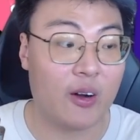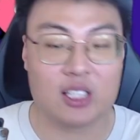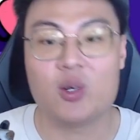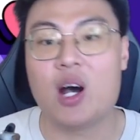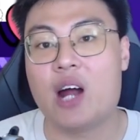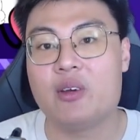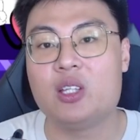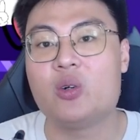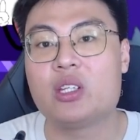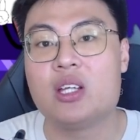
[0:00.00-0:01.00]
Right, so hurry,
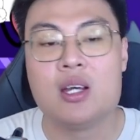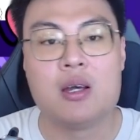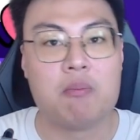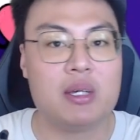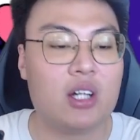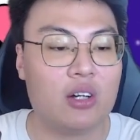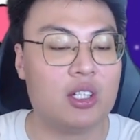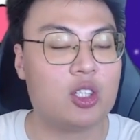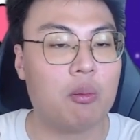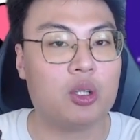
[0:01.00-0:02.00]
don't miss out on
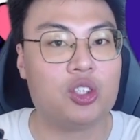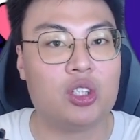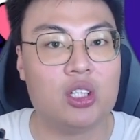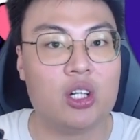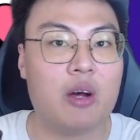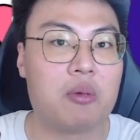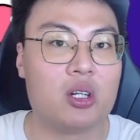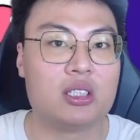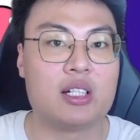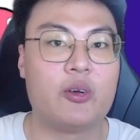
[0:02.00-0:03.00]
this opportunity, alright,
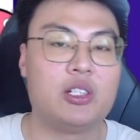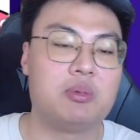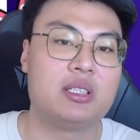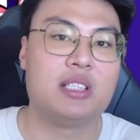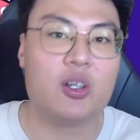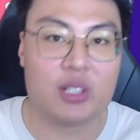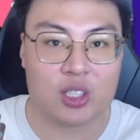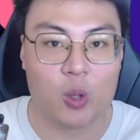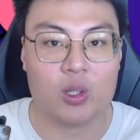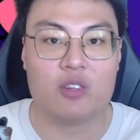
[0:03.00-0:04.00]
because the Christmas sale is
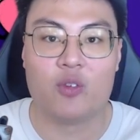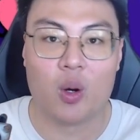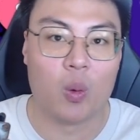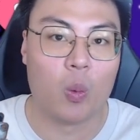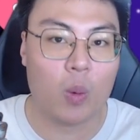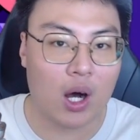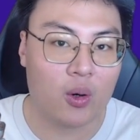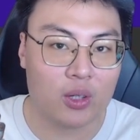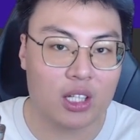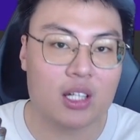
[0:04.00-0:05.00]
only for a while
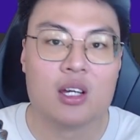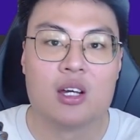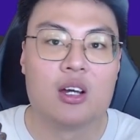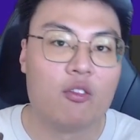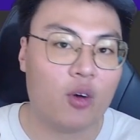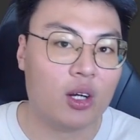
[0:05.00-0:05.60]
only for